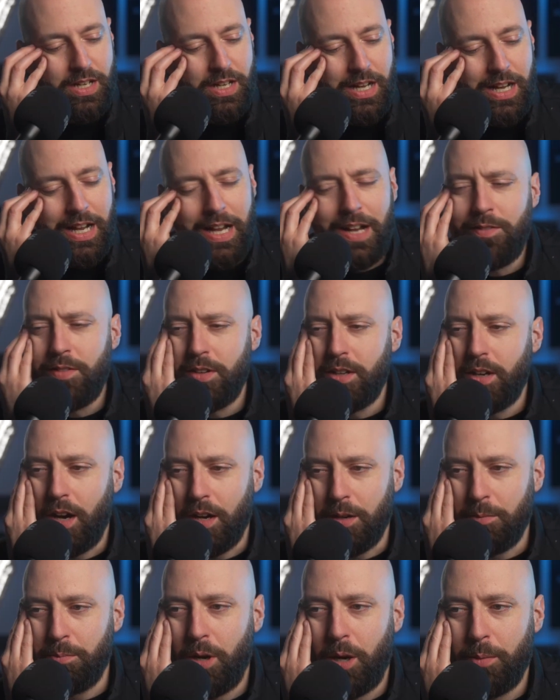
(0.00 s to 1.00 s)
I have an
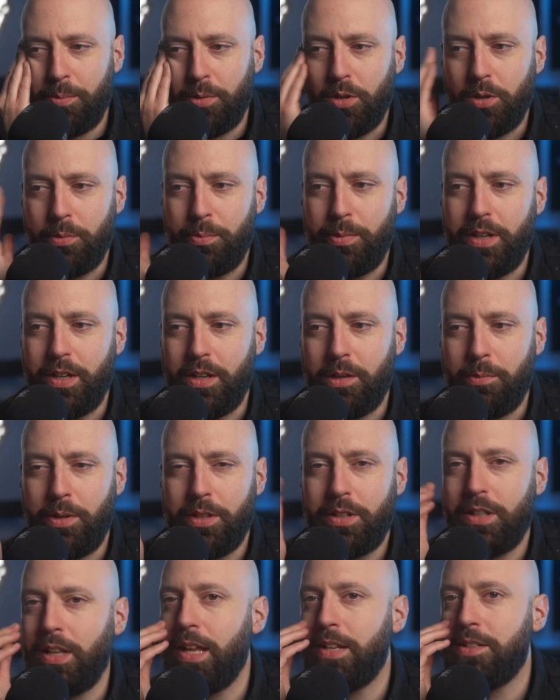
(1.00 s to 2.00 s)
unpopular opinion
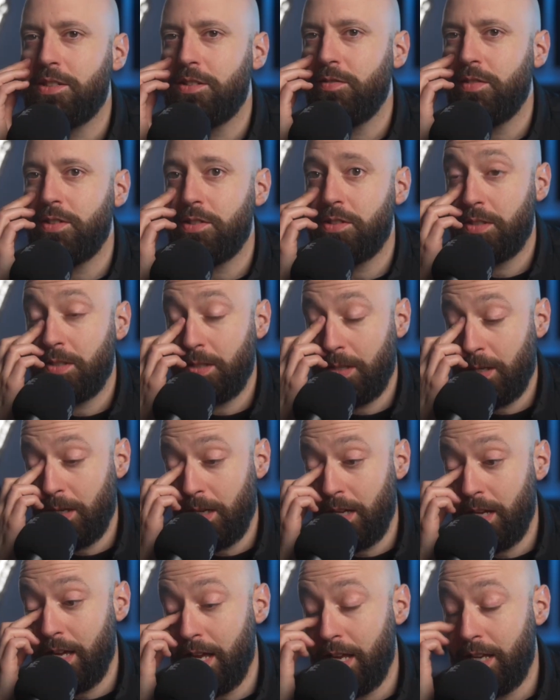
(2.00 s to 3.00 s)
about The Last of Us,
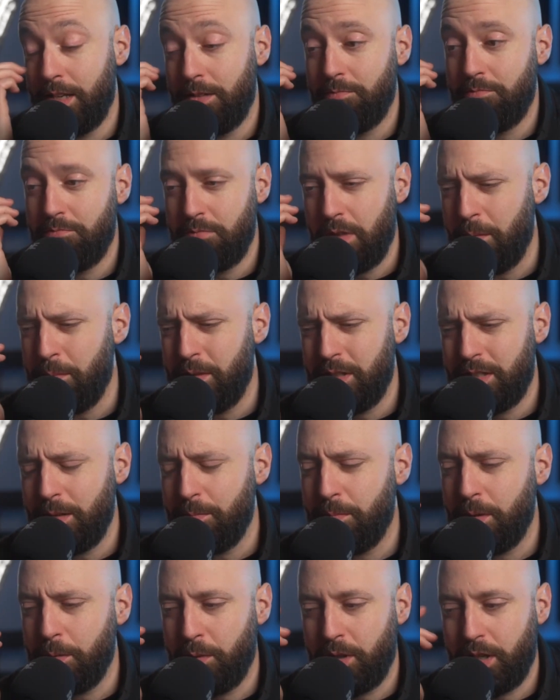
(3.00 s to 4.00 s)
and I mean,
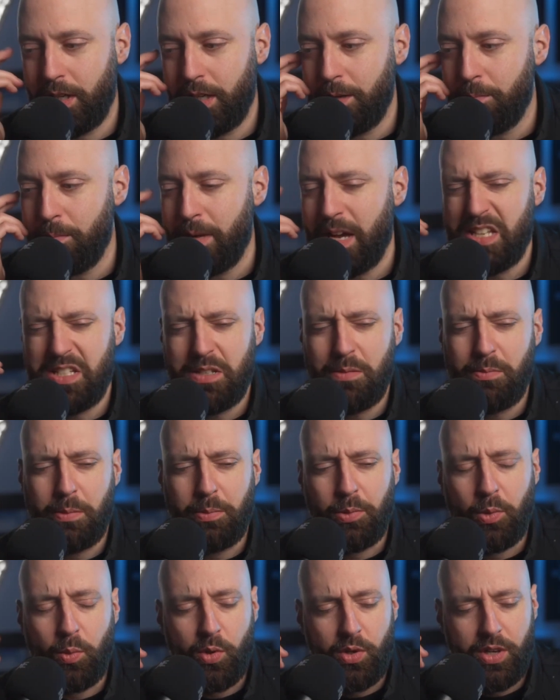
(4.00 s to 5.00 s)
some people are gonna get mad, some
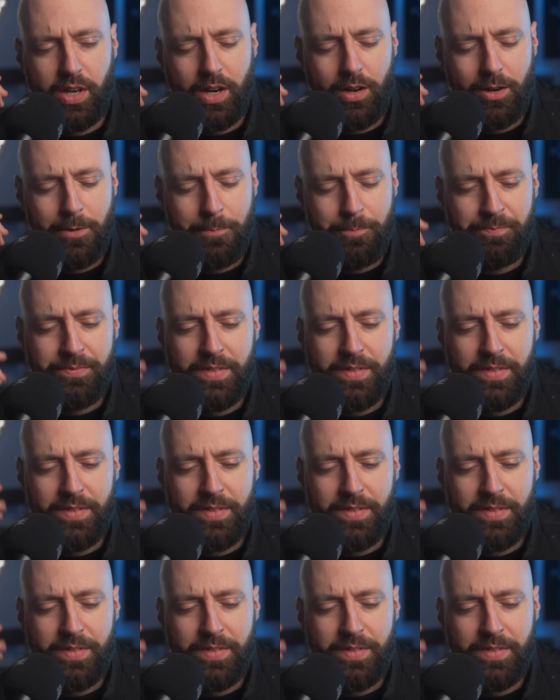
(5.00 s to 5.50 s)
people won't care.